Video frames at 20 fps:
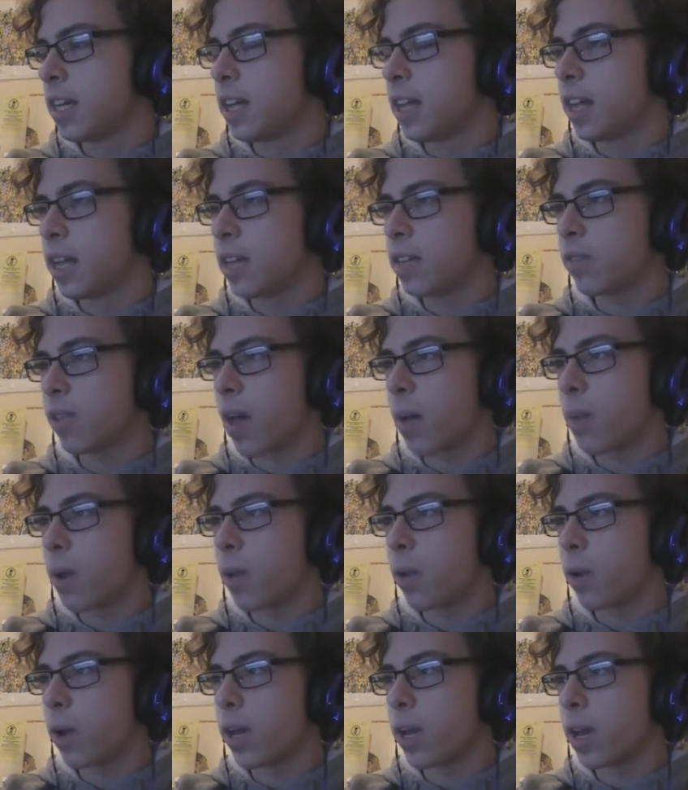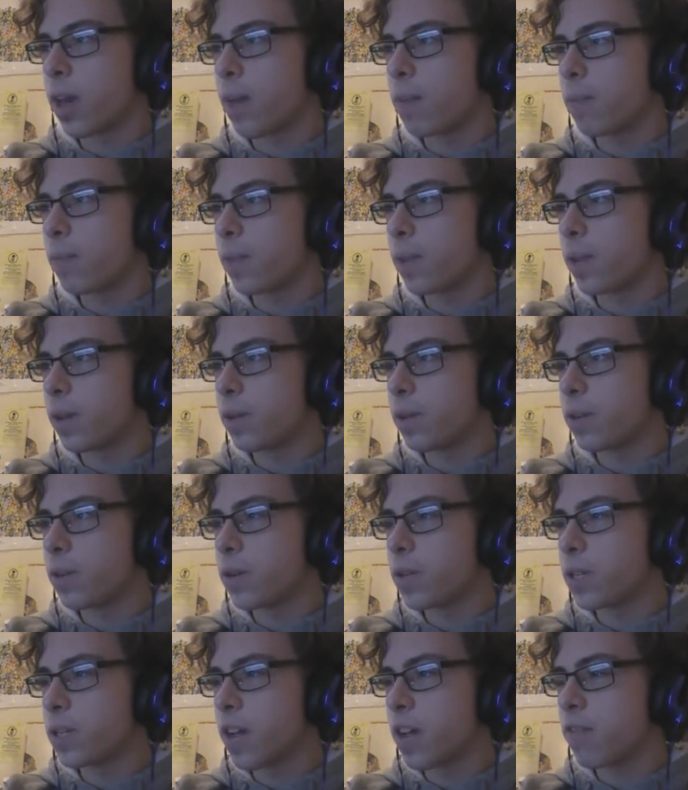Thanks for that, by the way, game. You
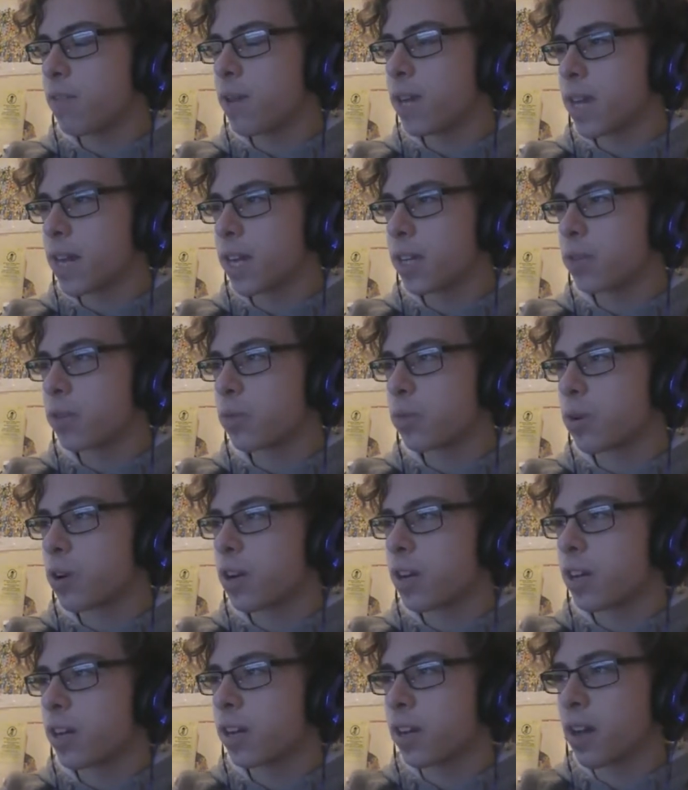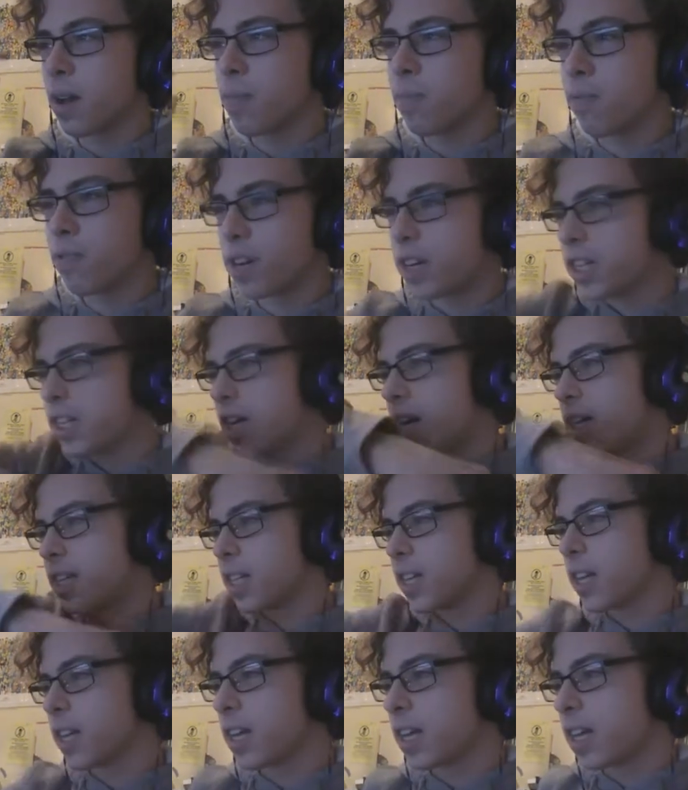just gave me extra work. I appreciate
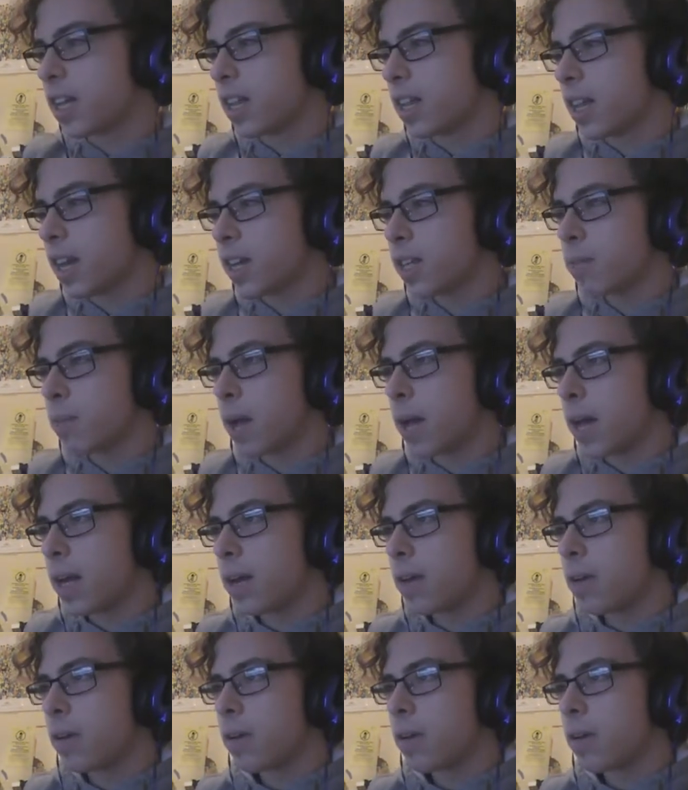it. Thanks, man.